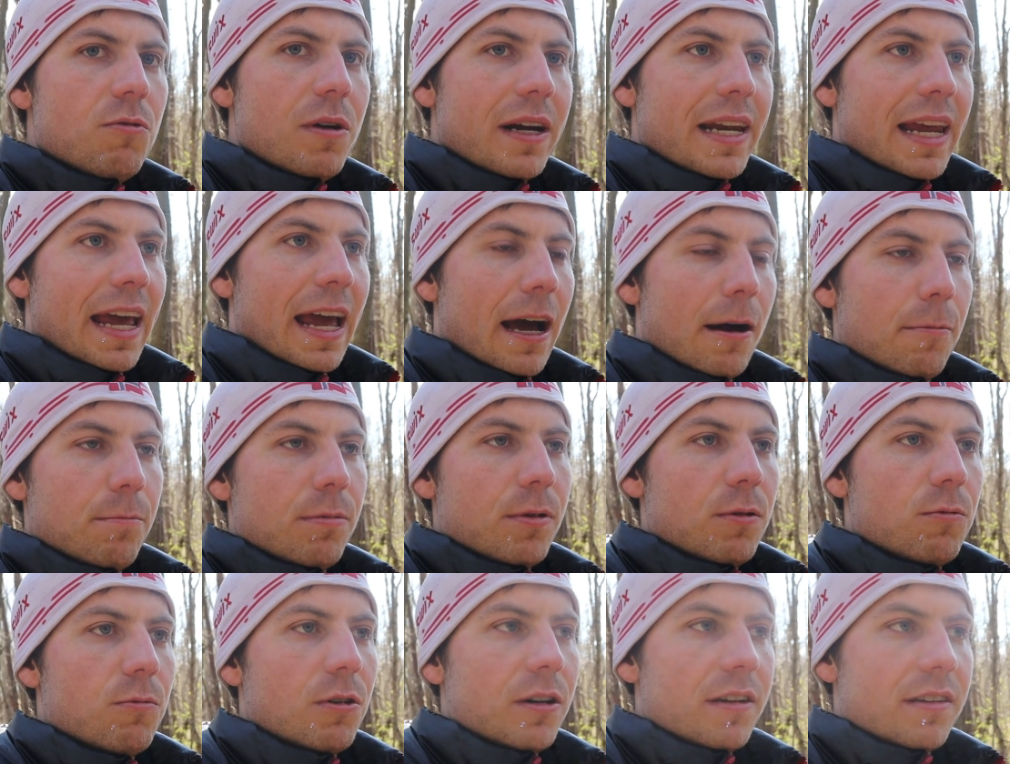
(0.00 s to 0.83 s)
what
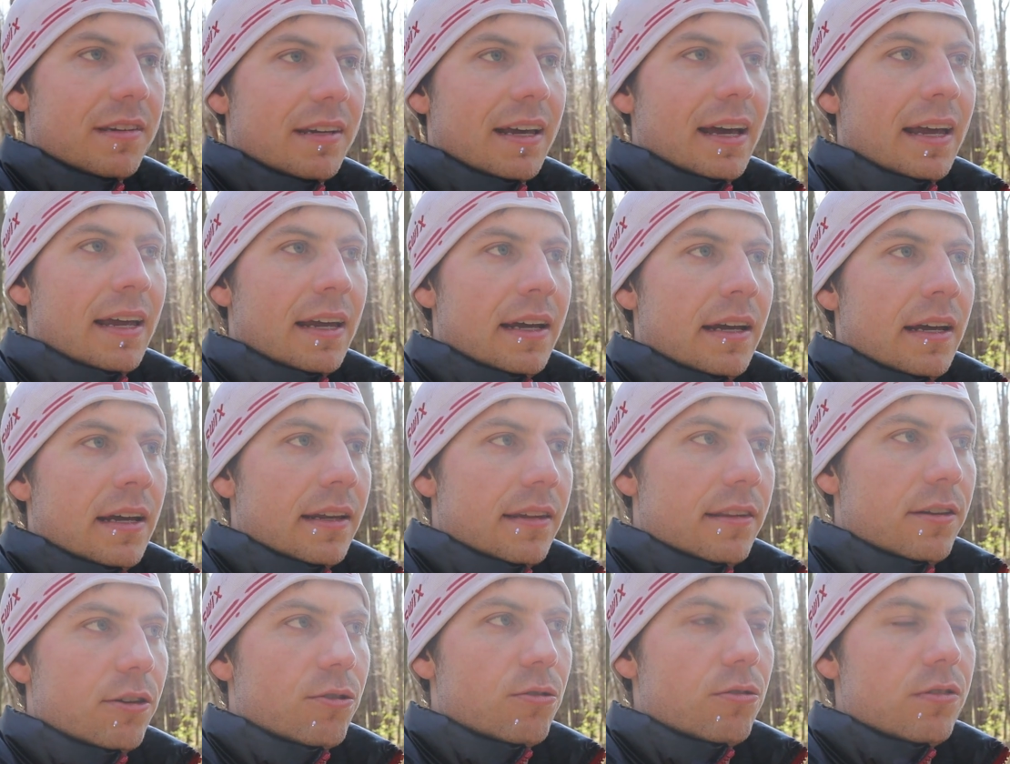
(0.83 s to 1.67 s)
happened was that
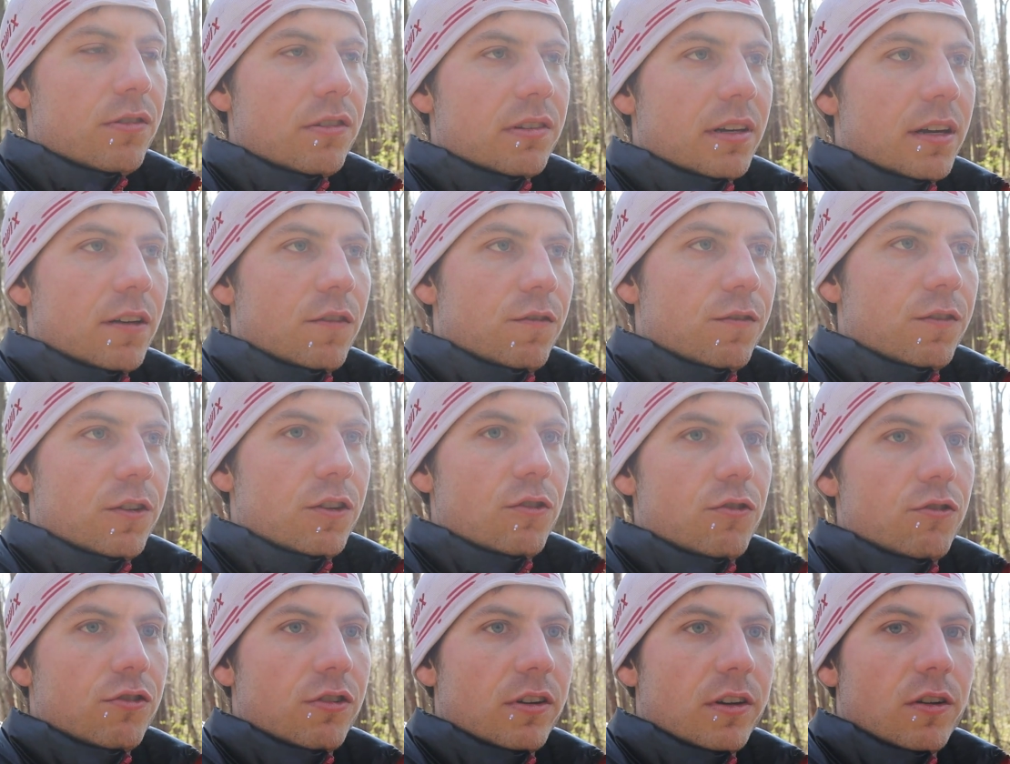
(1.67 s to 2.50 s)
there was
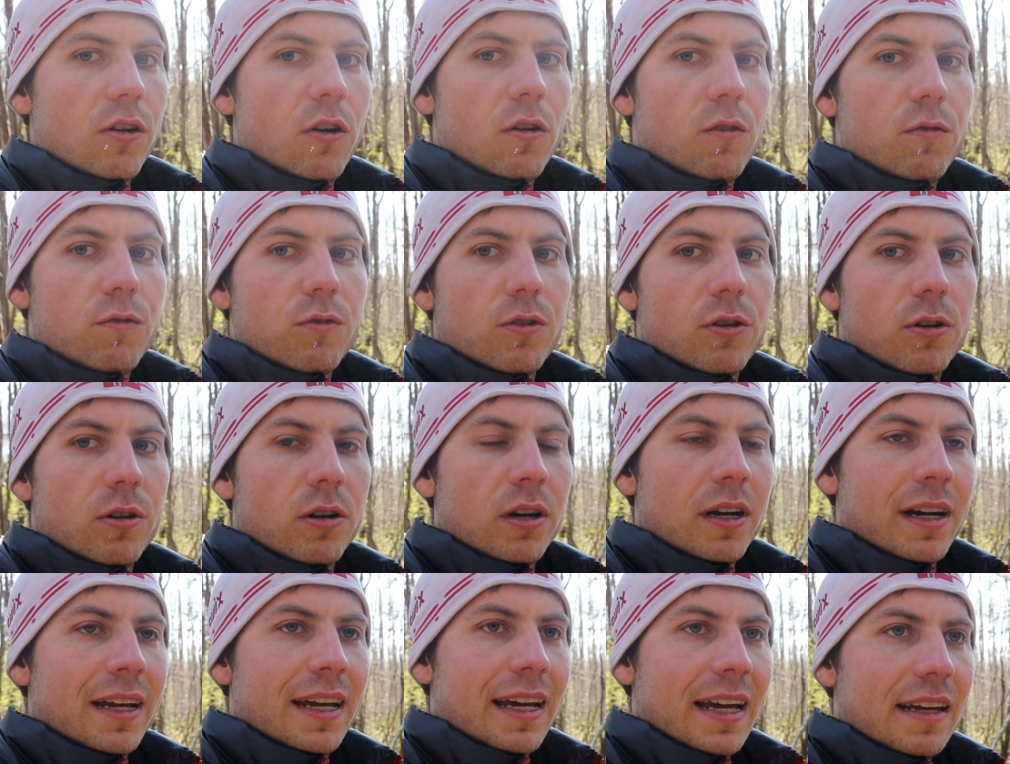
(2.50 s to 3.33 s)
confusion
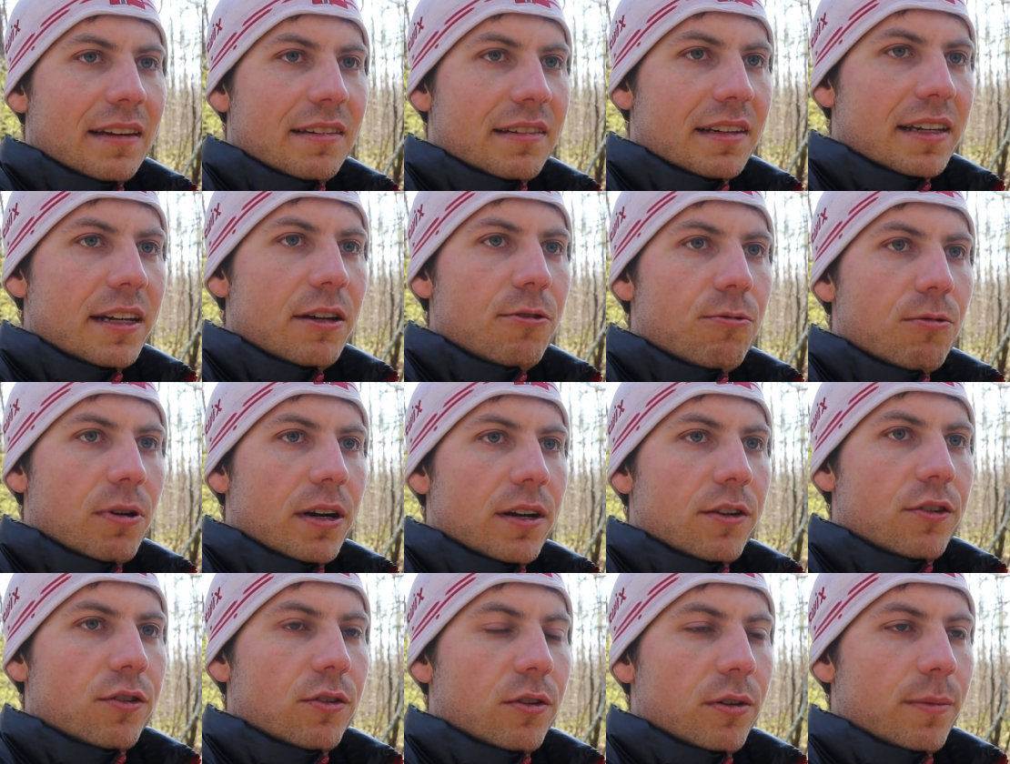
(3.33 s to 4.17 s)
over a ski
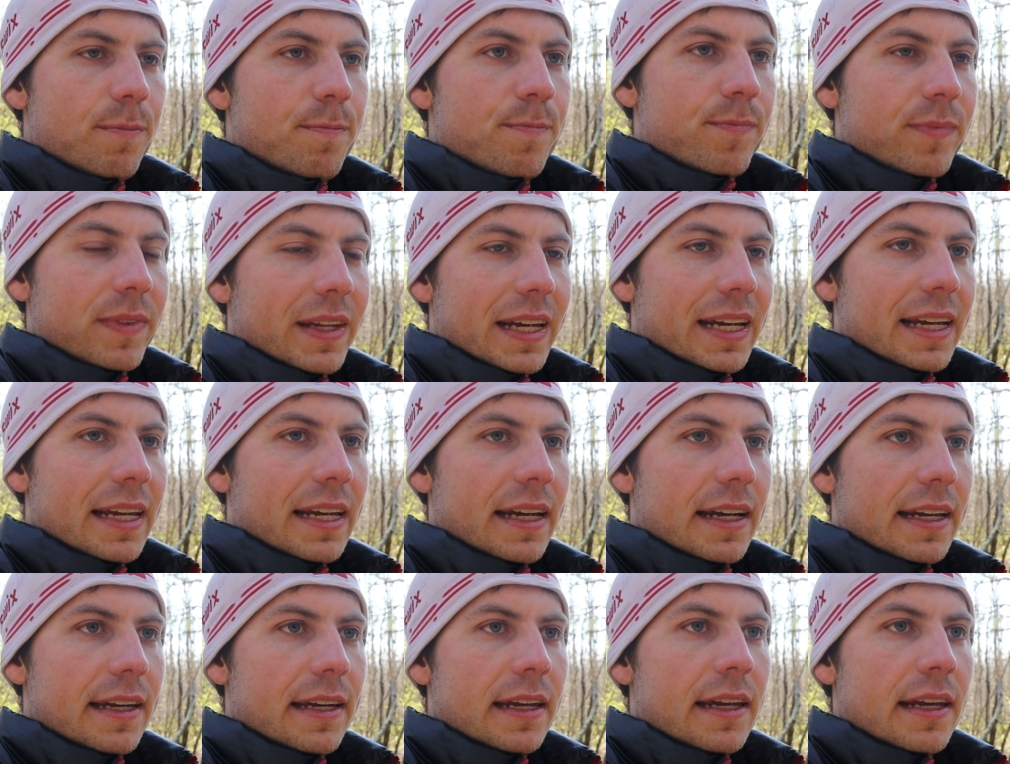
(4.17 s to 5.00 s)
rental
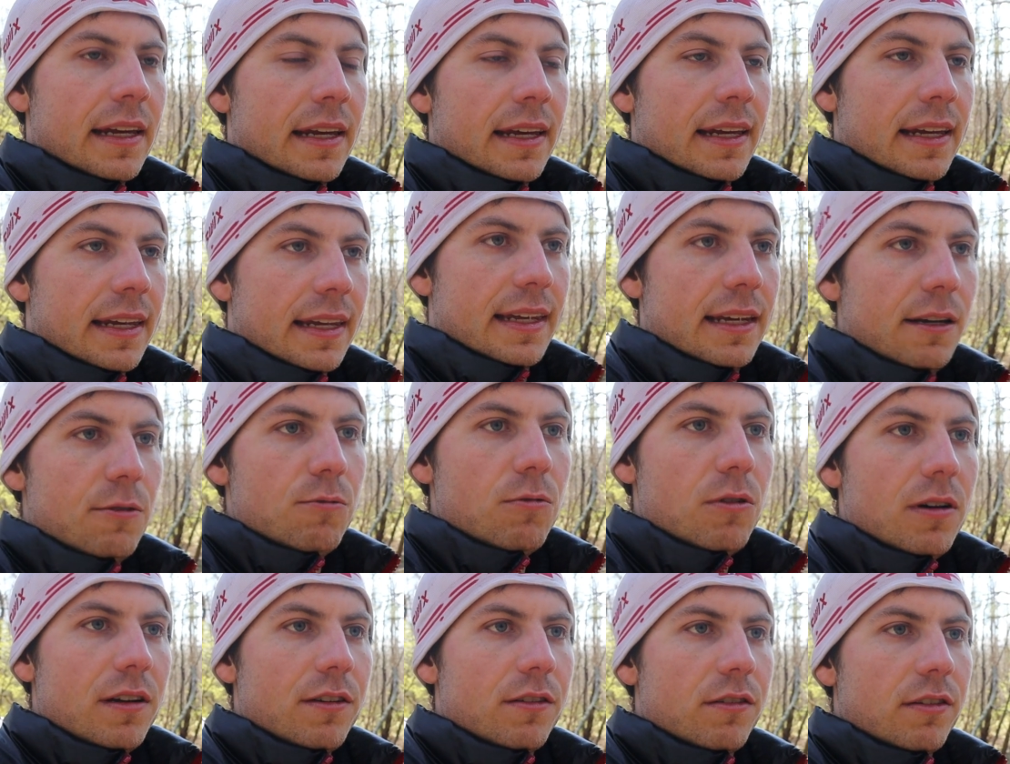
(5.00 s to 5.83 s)
and he
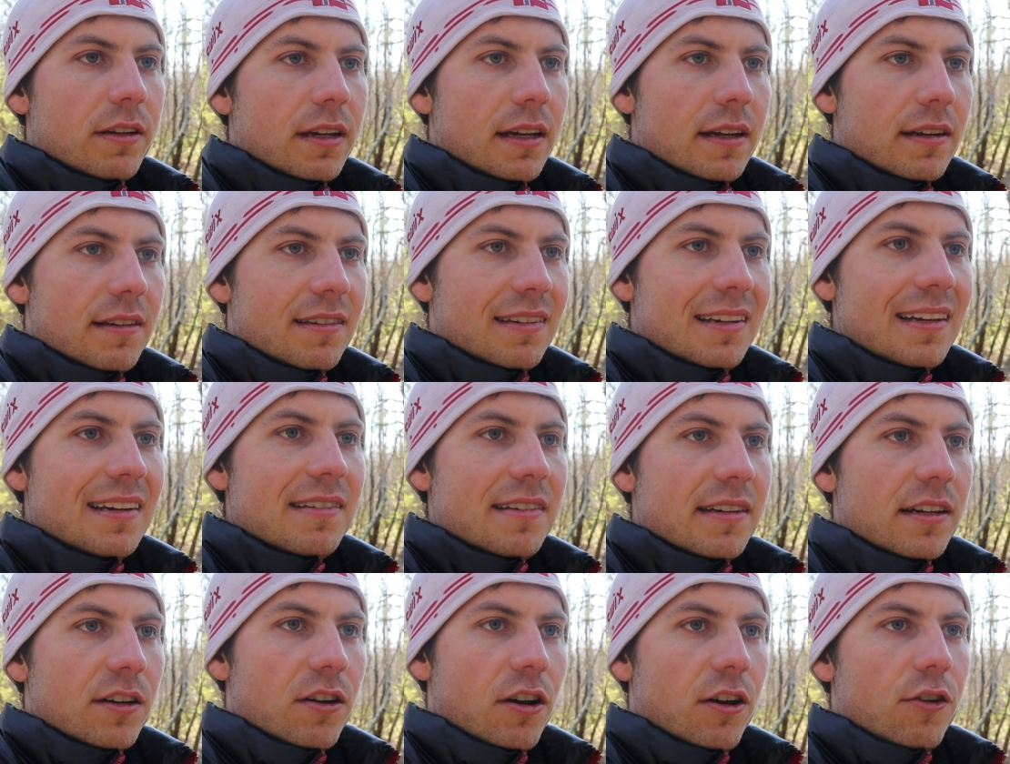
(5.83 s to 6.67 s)
was
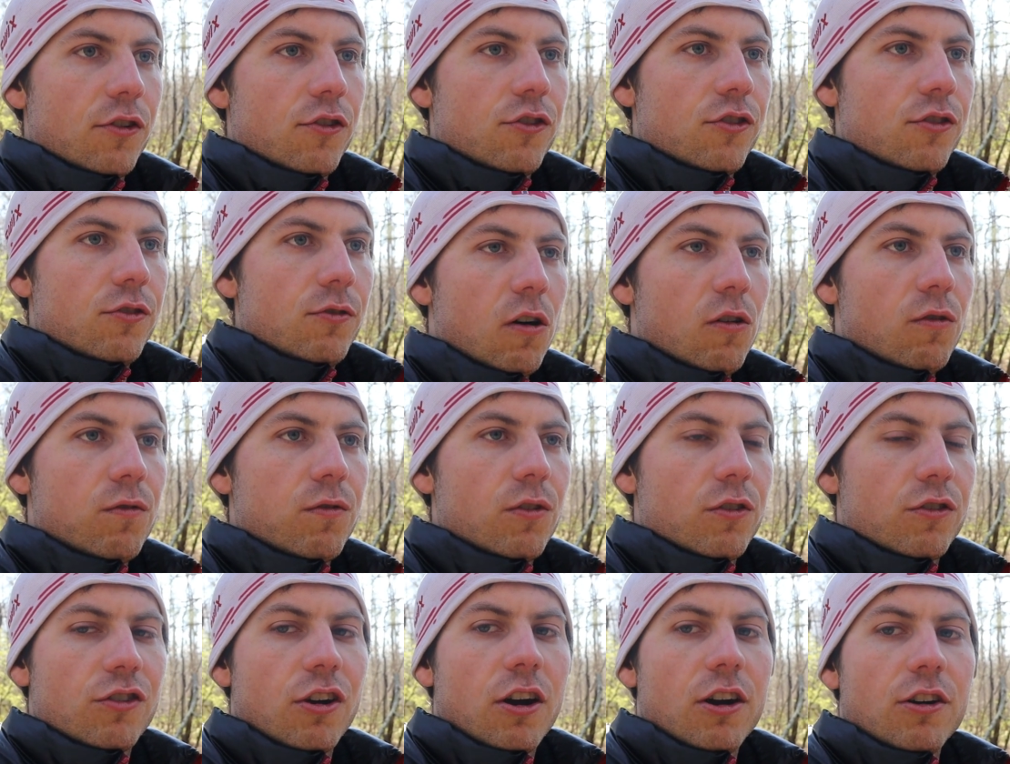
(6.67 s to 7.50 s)
insisting on
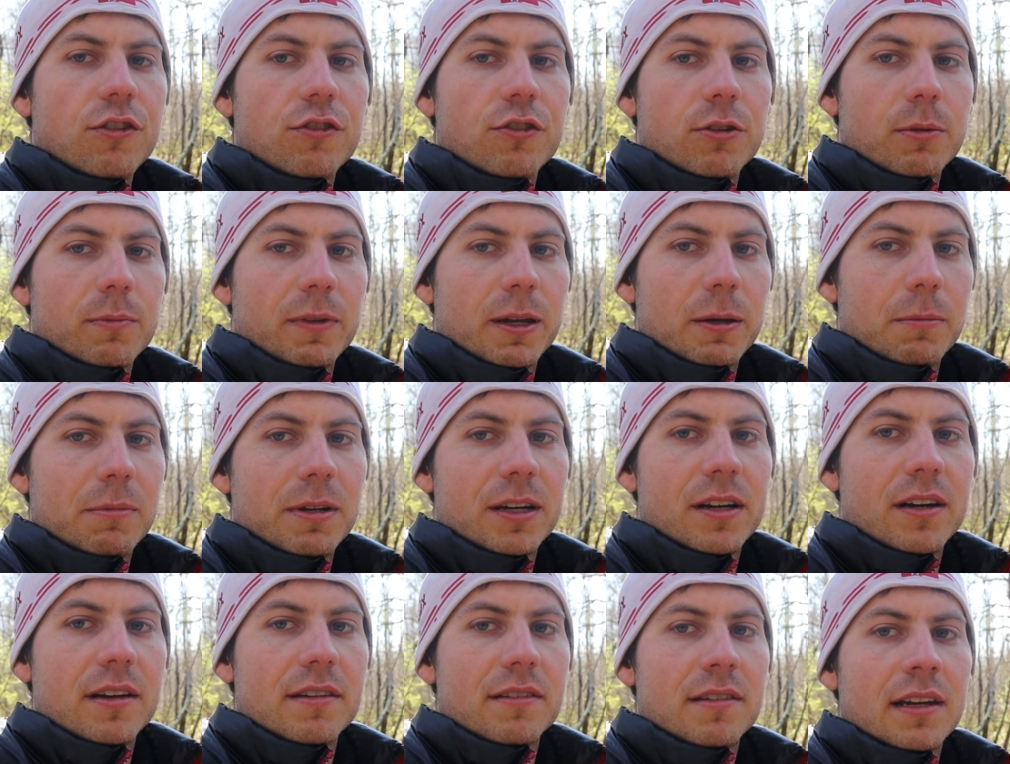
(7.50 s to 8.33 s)
overcharging me
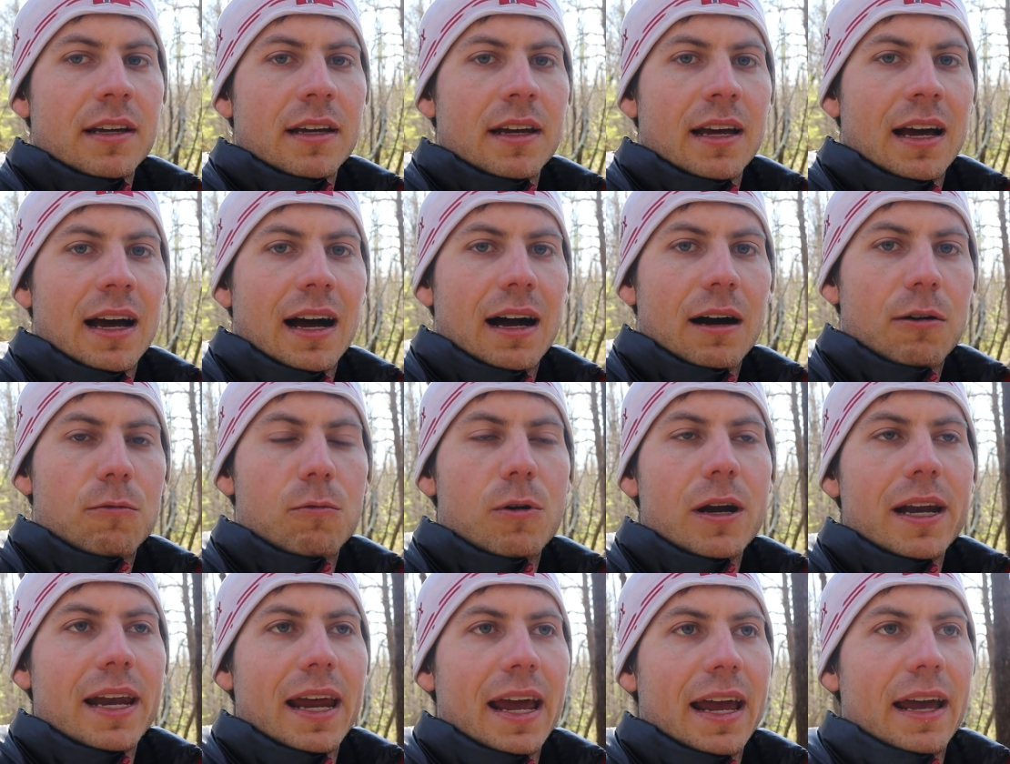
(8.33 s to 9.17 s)
because
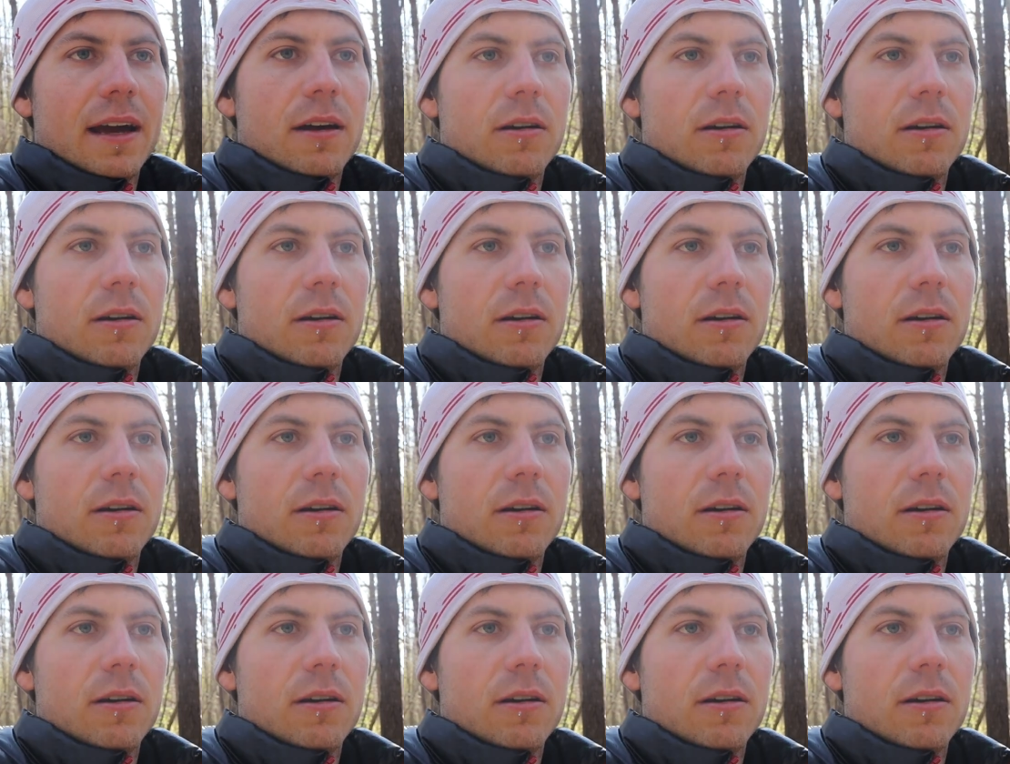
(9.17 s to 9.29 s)
what